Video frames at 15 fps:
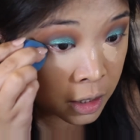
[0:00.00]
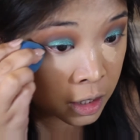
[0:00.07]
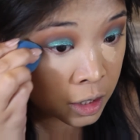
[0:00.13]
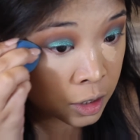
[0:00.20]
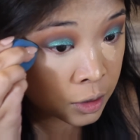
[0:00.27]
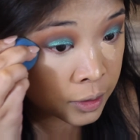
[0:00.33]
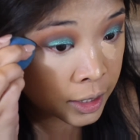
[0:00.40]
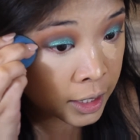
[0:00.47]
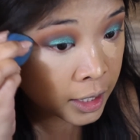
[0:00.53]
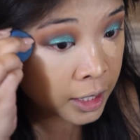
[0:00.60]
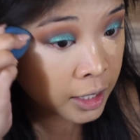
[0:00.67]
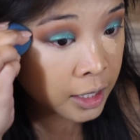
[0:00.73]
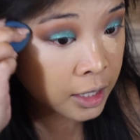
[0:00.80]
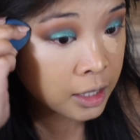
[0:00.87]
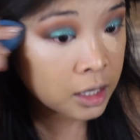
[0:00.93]
going to go
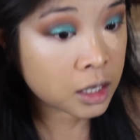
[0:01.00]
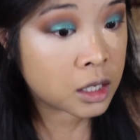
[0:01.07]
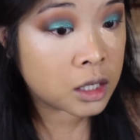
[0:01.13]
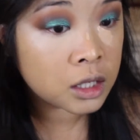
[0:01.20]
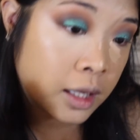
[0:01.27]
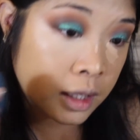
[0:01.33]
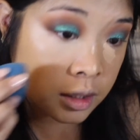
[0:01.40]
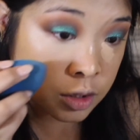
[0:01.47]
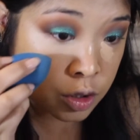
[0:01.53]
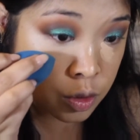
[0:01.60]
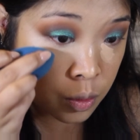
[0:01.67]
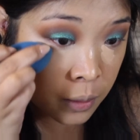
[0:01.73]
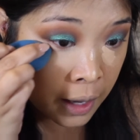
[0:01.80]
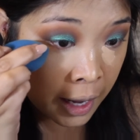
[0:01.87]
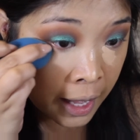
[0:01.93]
ahead and
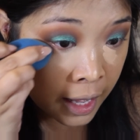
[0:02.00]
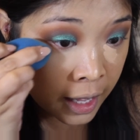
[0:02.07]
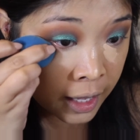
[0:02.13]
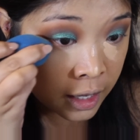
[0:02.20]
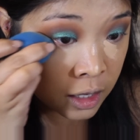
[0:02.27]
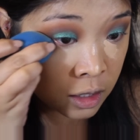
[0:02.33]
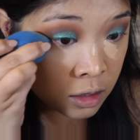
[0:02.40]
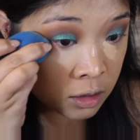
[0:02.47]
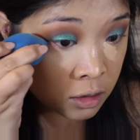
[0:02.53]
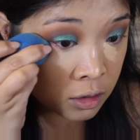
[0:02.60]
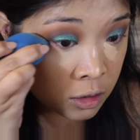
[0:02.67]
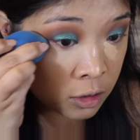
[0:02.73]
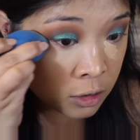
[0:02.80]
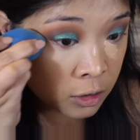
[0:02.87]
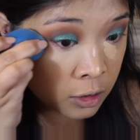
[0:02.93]
drag
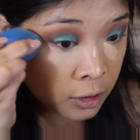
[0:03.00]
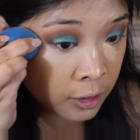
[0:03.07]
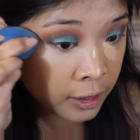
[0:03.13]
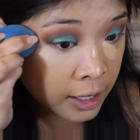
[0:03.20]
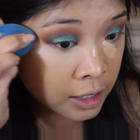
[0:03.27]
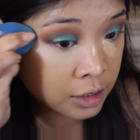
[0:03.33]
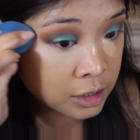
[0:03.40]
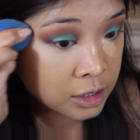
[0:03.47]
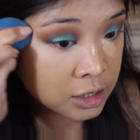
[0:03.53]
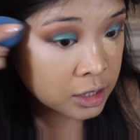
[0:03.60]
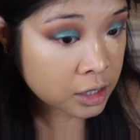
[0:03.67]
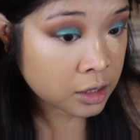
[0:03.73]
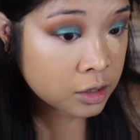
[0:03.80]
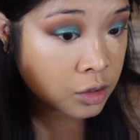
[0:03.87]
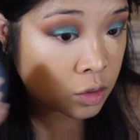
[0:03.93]
that
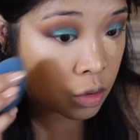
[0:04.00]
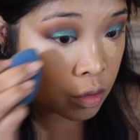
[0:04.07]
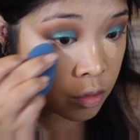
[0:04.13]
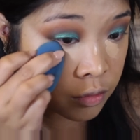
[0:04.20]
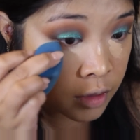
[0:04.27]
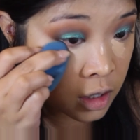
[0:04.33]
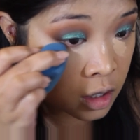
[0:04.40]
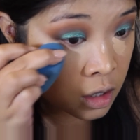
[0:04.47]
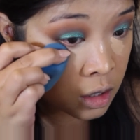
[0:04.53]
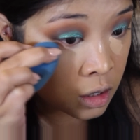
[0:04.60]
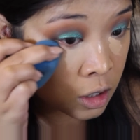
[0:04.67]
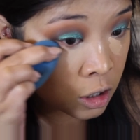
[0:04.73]
concealer over